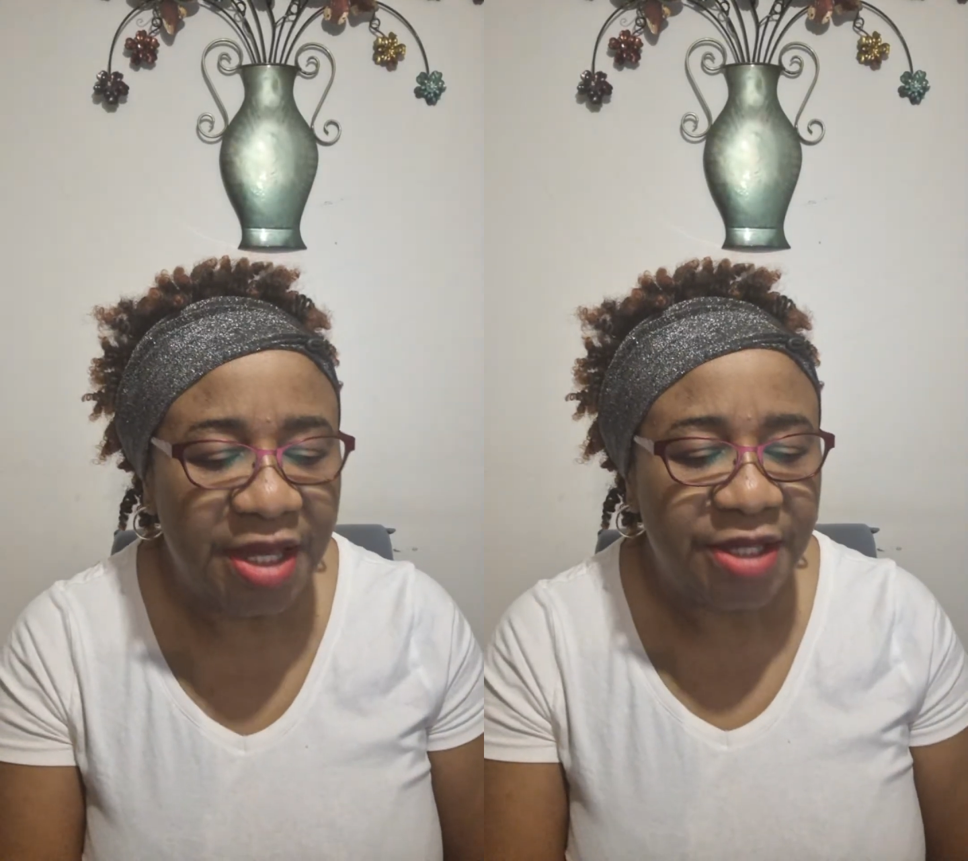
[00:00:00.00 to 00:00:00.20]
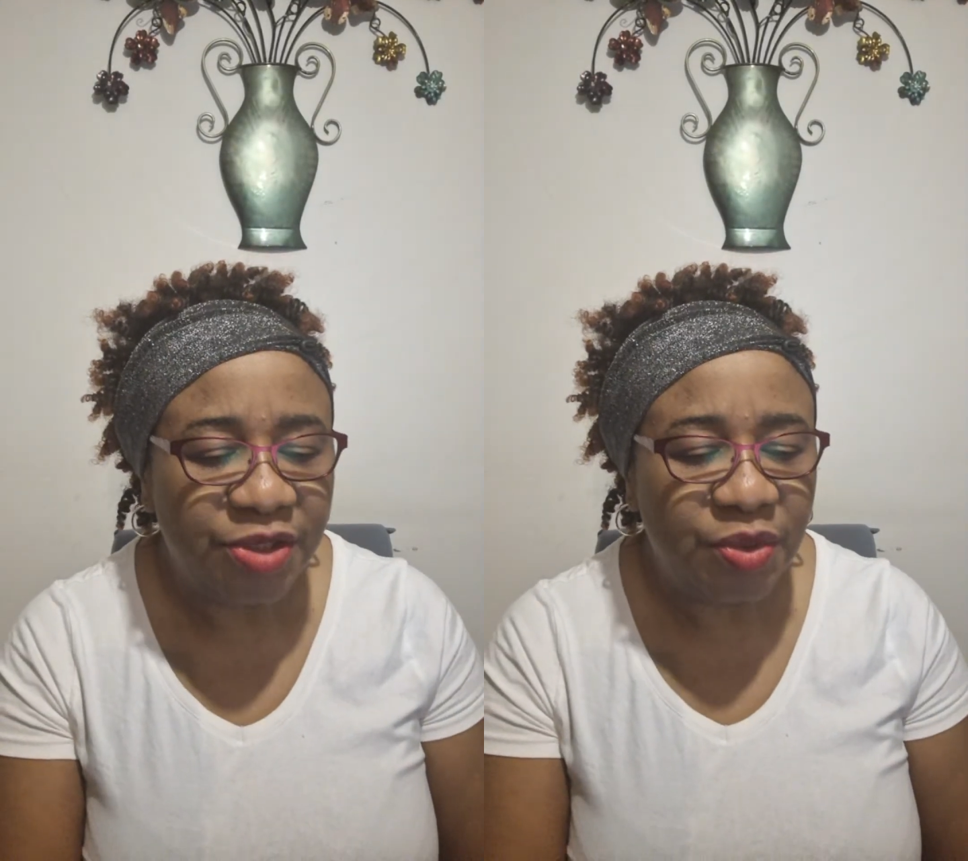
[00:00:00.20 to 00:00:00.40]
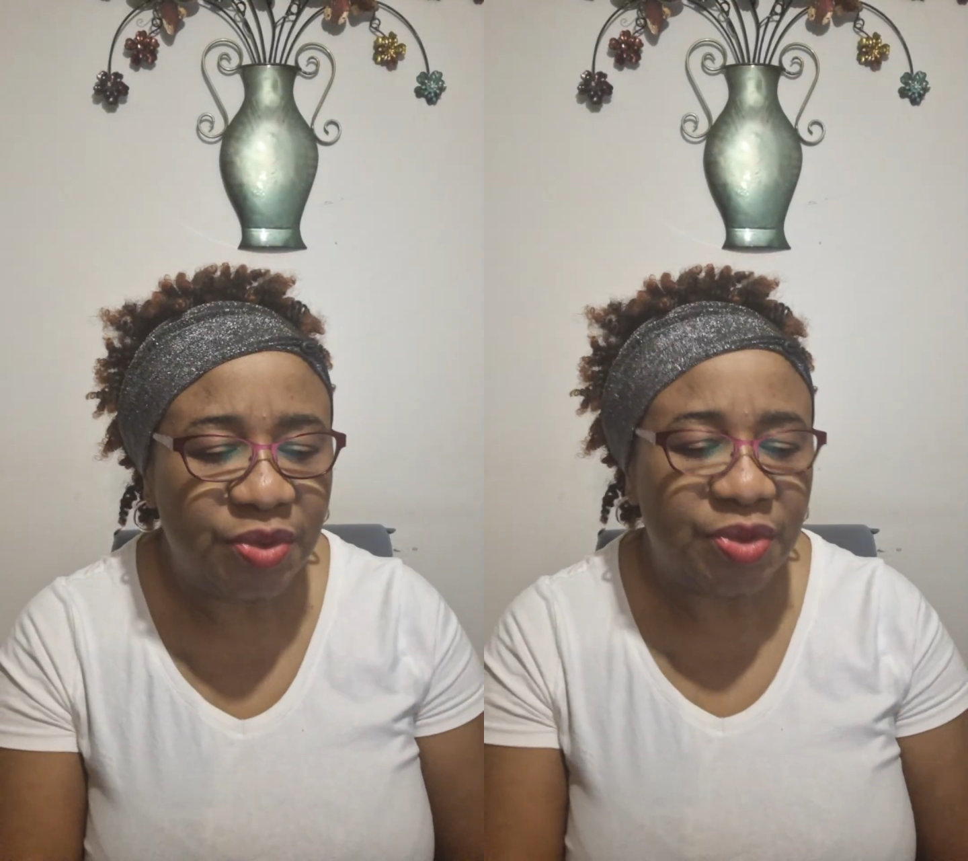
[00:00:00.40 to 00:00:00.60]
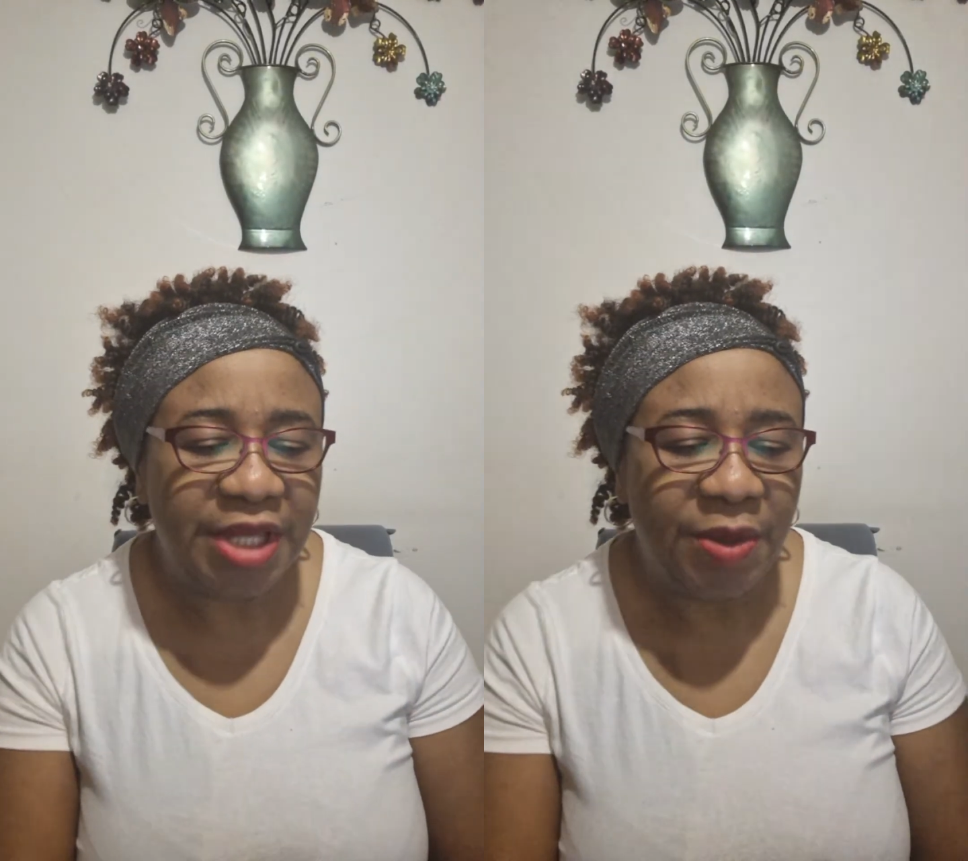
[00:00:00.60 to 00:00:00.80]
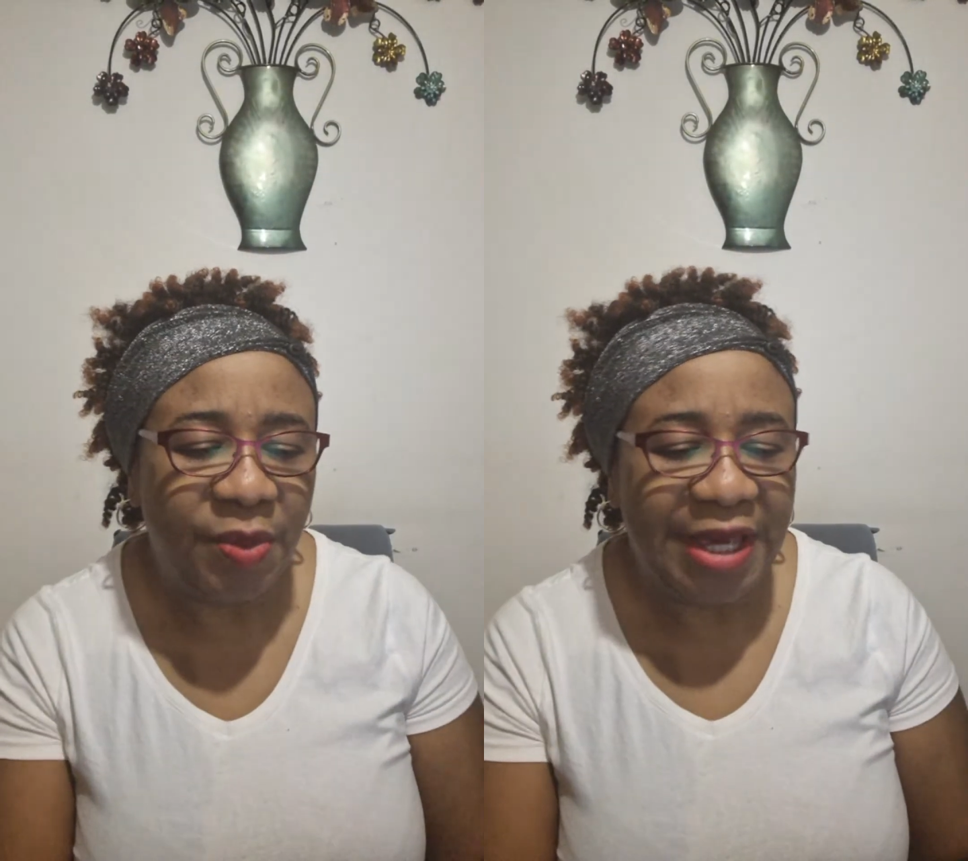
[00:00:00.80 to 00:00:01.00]
So today
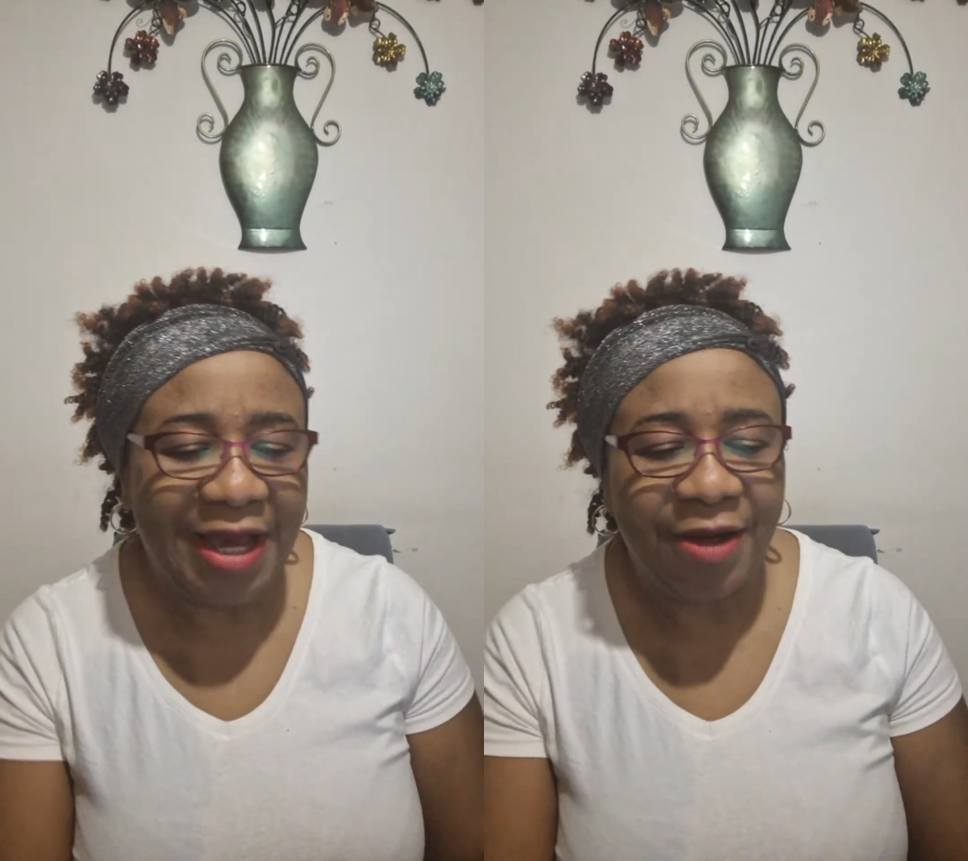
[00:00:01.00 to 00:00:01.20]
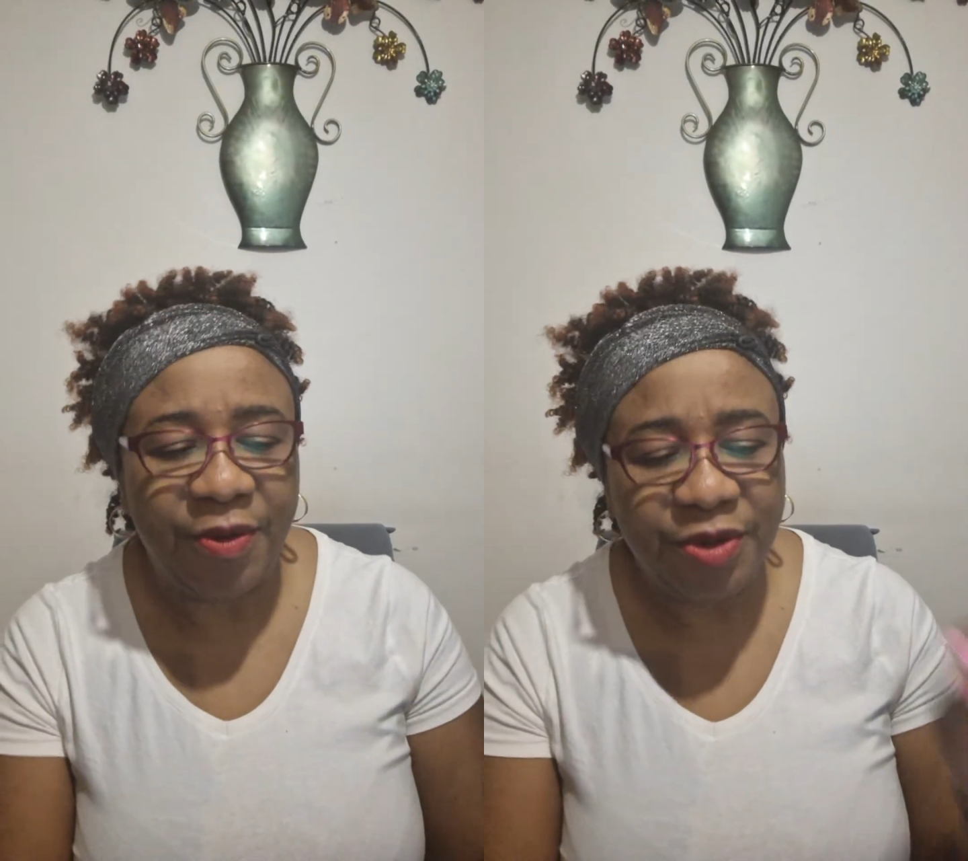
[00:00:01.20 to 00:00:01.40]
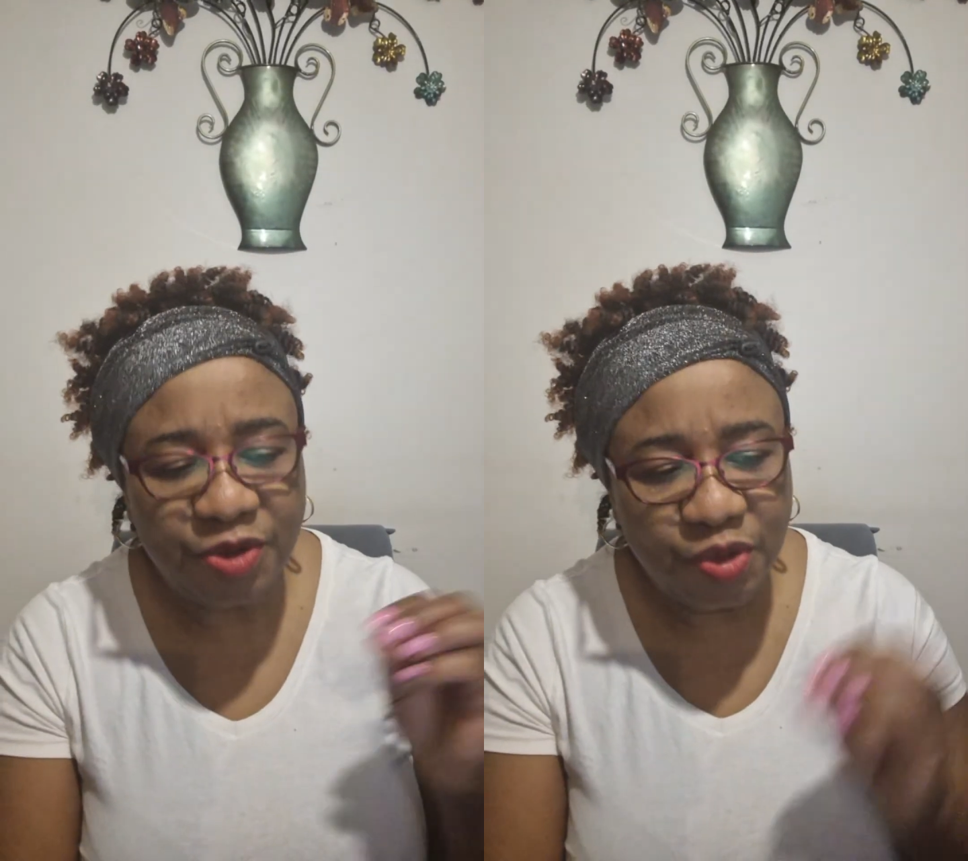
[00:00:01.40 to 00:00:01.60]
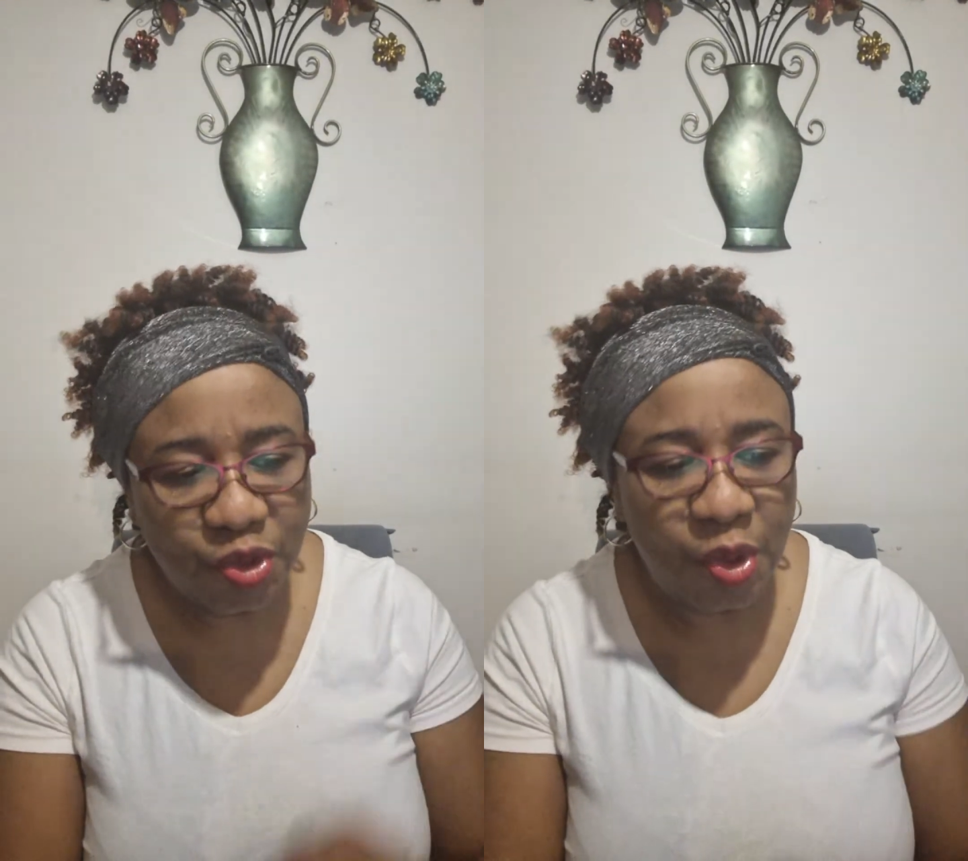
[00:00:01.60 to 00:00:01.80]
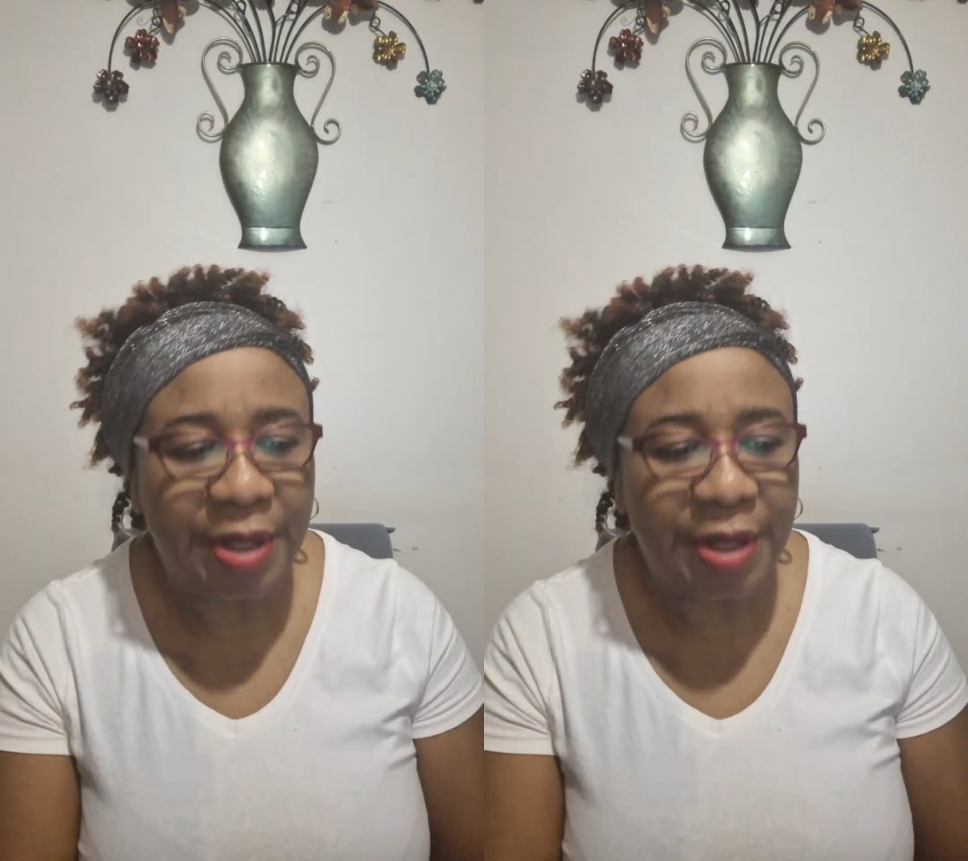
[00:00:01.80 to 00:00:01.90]
we are going to talk